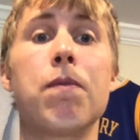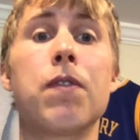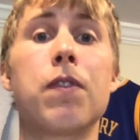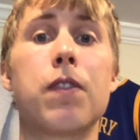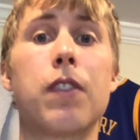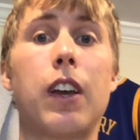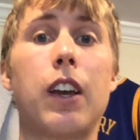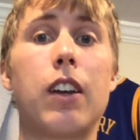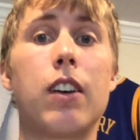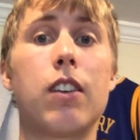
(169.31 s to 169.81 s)

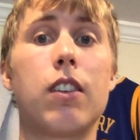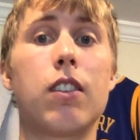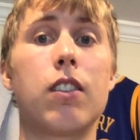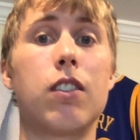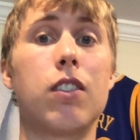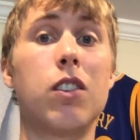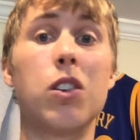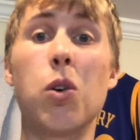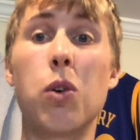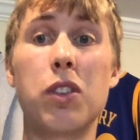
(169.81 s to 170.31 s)
And
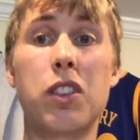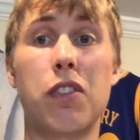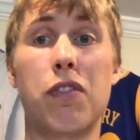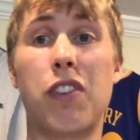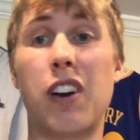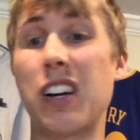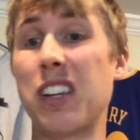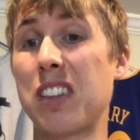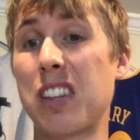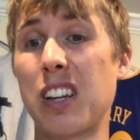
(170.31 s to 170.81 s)
you know what the
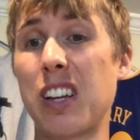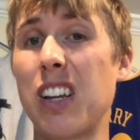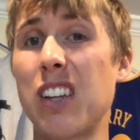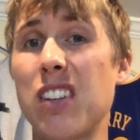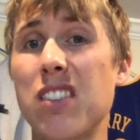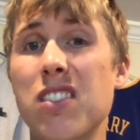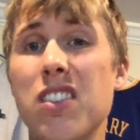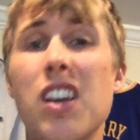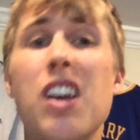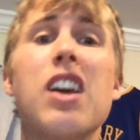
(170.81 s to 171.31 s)
funny thing is?